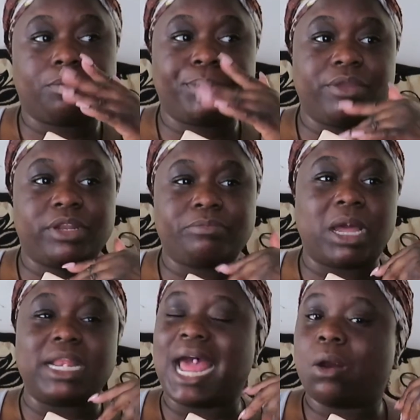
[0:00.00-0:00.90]
a period of
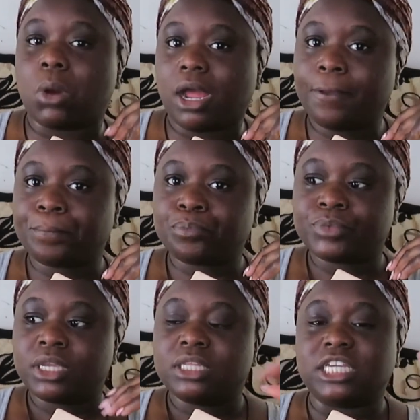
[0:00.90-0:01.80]
about an hour.
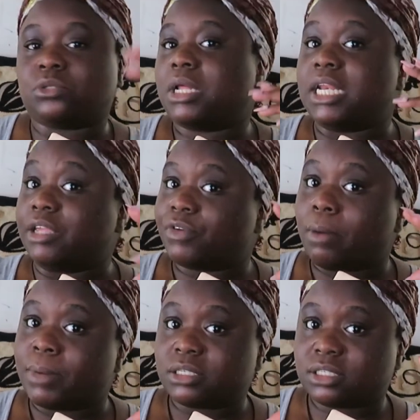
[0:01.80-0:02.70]
That's when I leave it
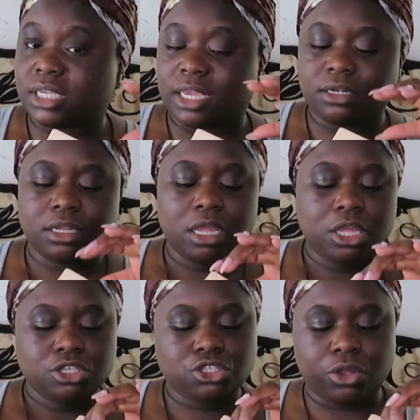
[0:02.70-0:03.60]
on my skin.
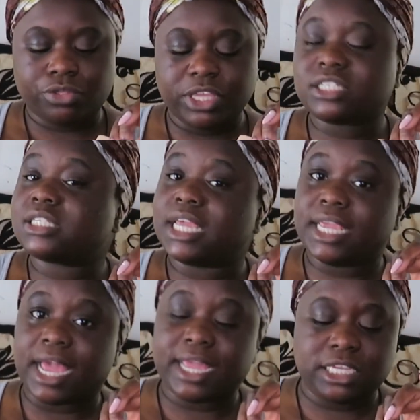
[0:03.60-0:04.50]
So this
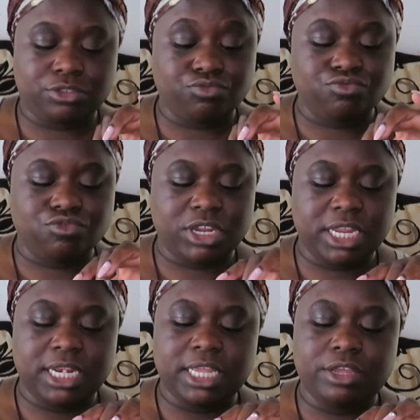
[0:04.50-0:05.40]
here is
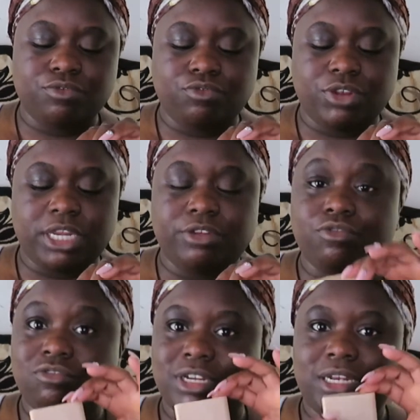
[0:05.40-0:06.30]
really, really,
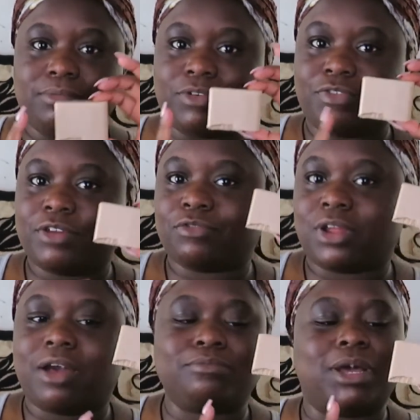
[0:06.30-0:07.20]
really my
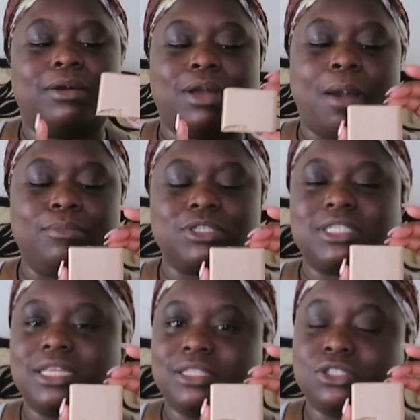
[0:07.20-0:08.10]
favorite. I, um, I, I must
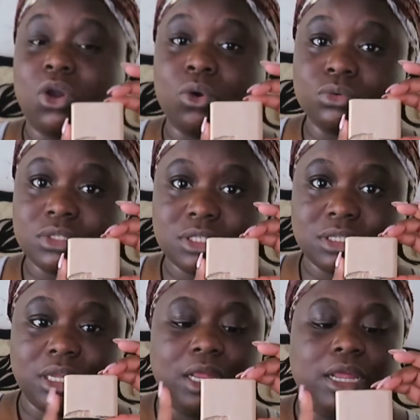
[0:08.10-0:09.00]
say this
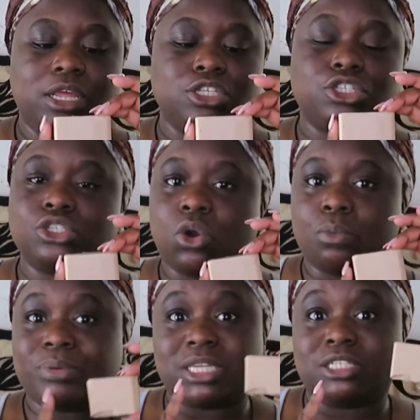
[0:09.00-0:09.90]
Ops
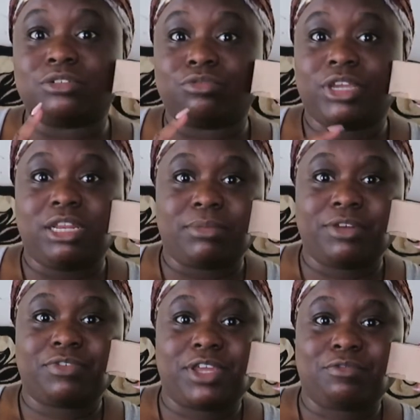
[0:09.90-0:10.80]
soap is really my
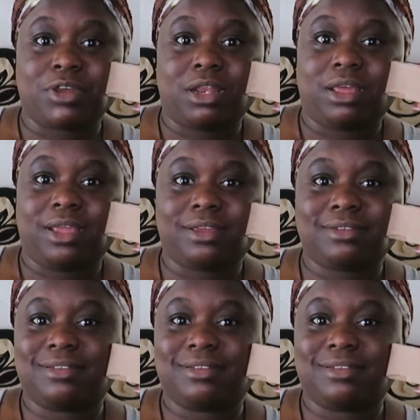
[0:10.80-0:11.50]
favorite. Like,